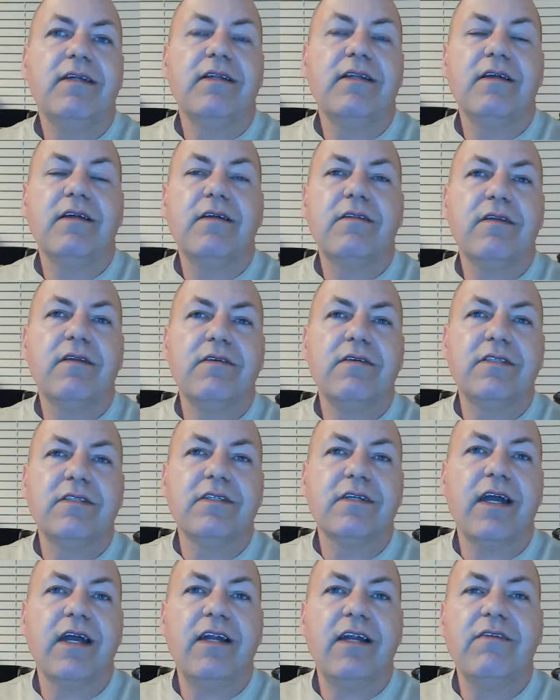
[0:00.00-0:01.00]
And those
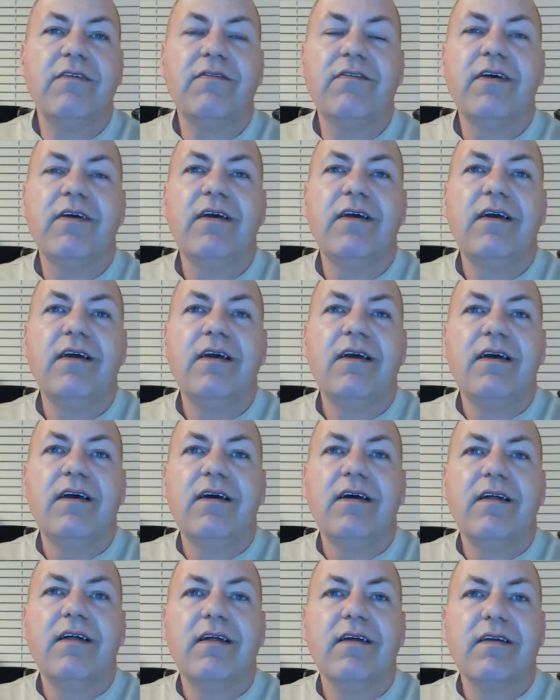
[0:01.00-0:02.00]
are kind of
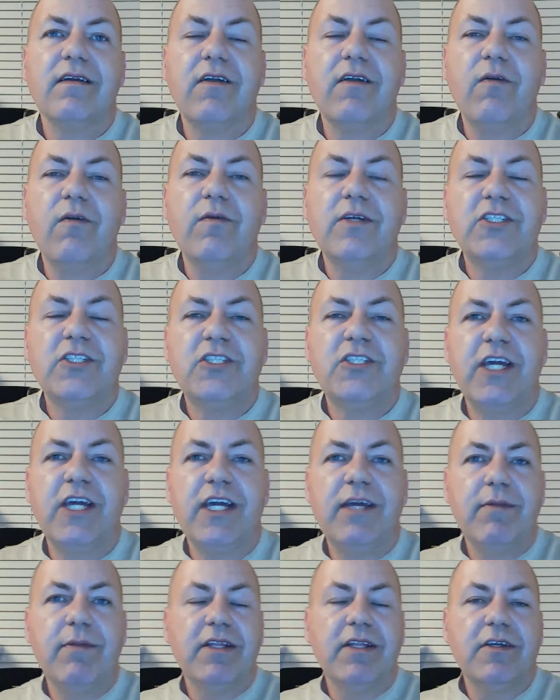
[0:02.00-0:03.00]
go with
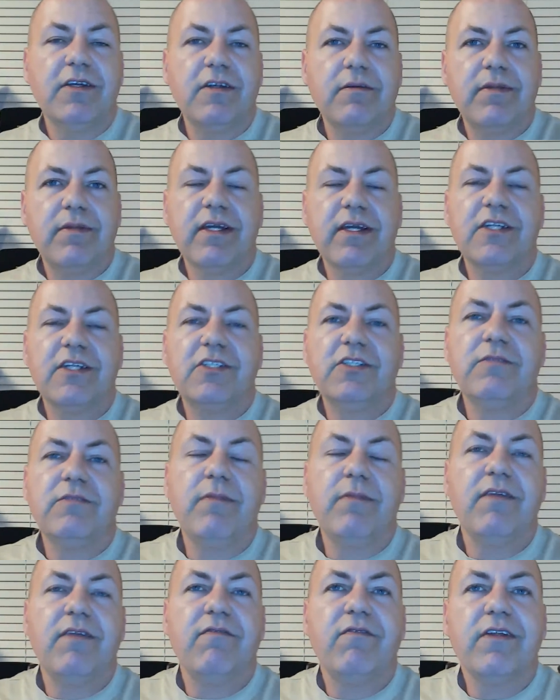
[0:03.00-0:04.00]
shame a little bit, because you
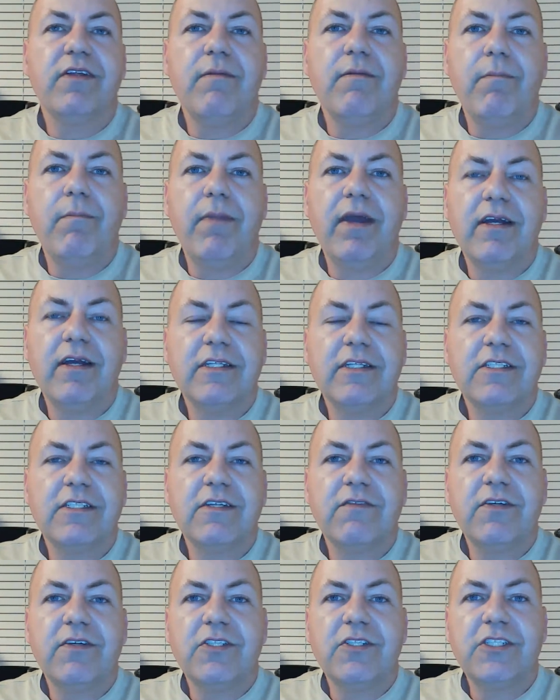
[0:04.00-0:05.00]
might feel embarrassed
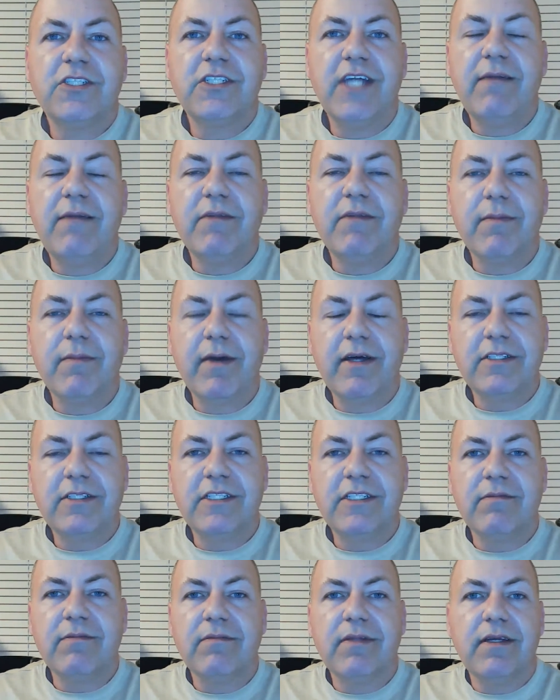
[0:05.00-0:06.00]
if you're shamed about
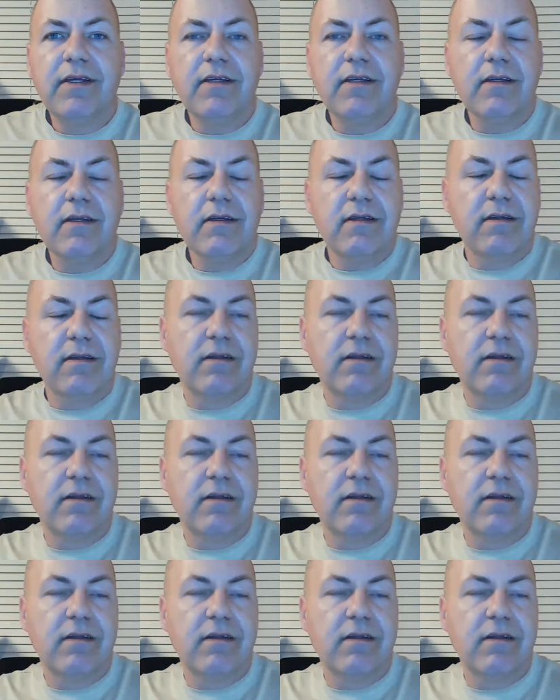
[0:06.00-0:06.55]
something.